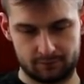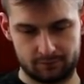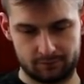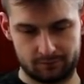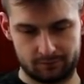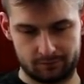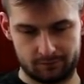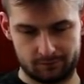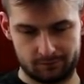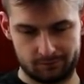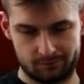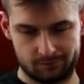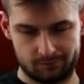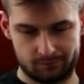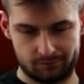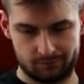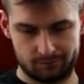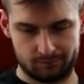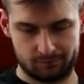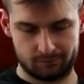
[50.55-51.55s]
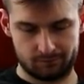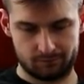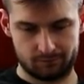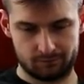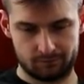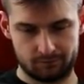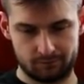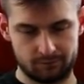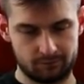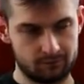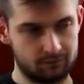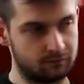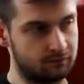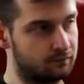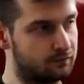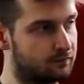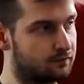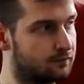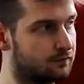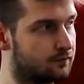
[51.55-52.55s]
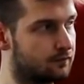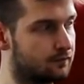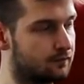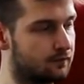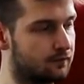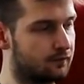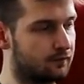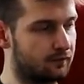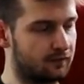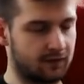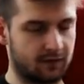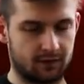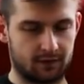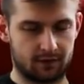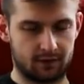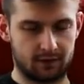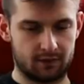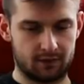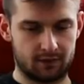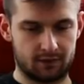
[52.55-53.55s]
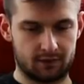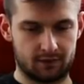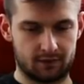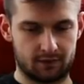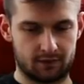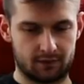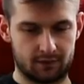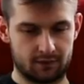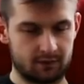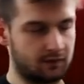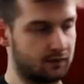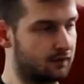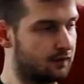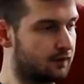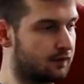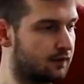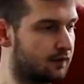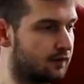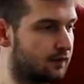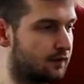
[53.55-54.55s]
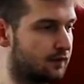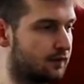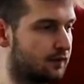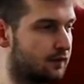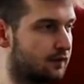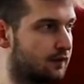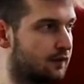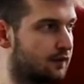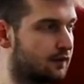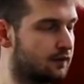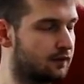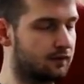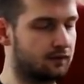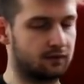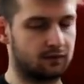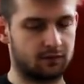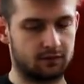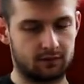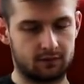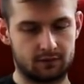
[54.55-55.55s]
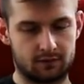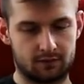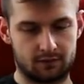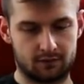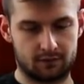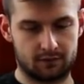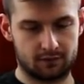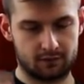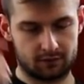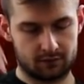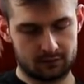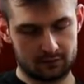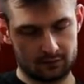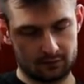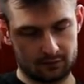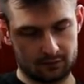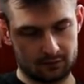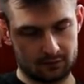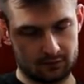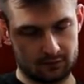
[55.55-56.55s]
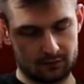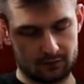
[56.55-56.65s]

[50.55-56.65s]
[no speech]